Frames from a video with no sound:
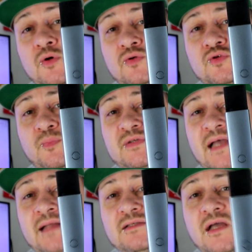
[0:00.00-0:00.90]
to
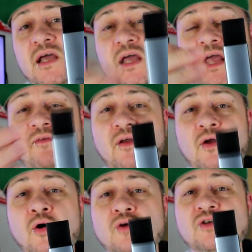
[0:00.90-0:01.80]
100%. If it
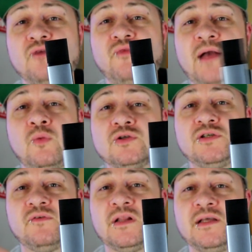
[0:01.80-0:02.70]
goes on red
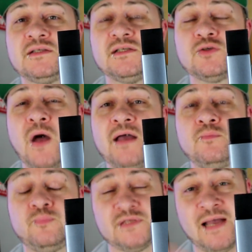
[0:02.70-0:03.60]
once you've clicked it twice,
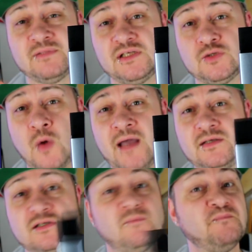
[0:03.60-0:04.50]
tapped it
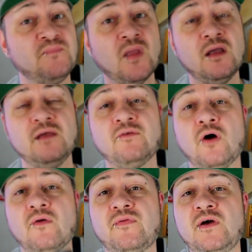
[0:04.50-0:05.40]
twice, you've
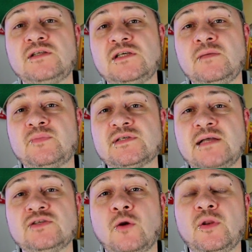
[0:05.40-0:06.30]
got
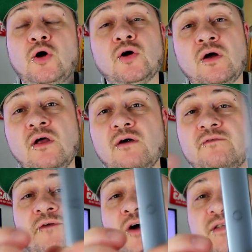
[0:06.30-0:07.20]
30% or below.
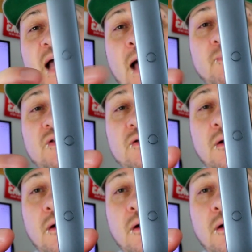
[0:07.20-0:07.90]
Four taps,